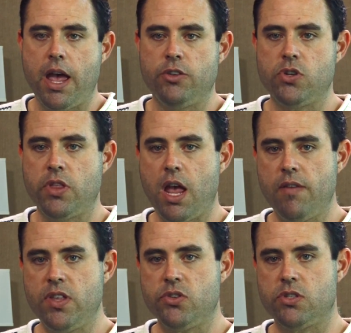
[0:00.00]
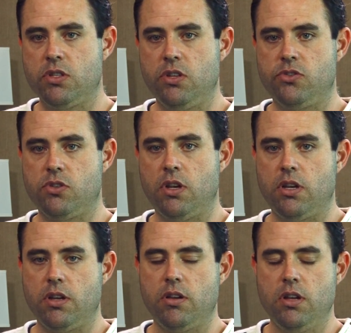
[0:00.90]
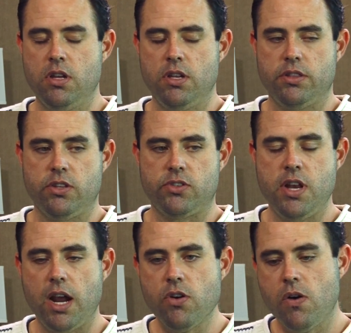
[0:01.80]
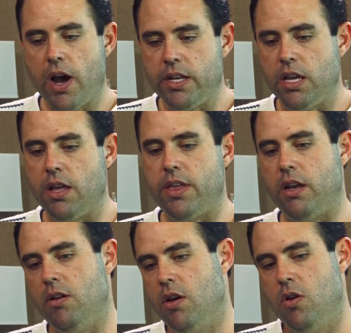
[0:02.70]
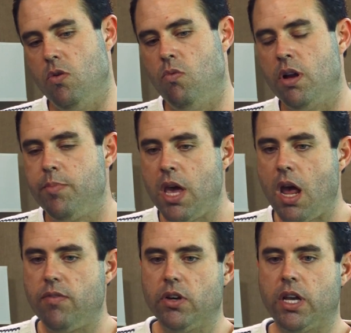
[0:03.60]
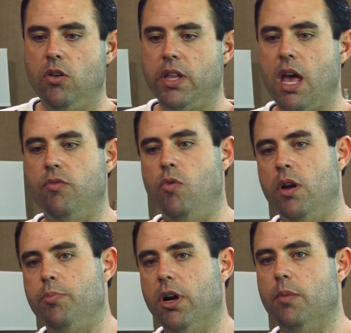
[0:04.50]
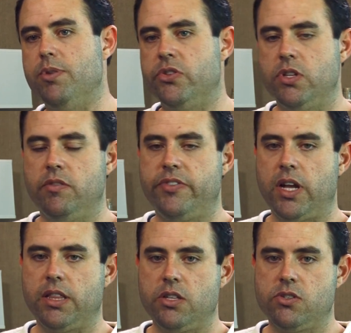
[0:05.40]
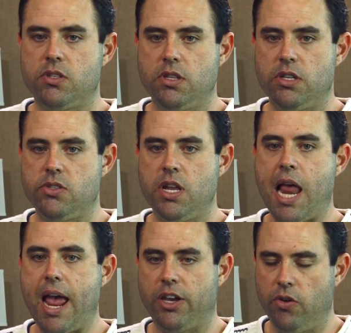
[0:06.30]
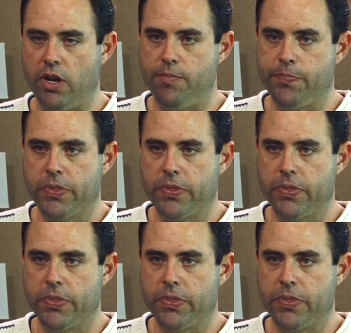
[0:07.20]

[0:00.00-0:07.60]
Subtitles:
And so they have this narrow idea that one behavior can only have one purpose, and in fact, that's inaccurate.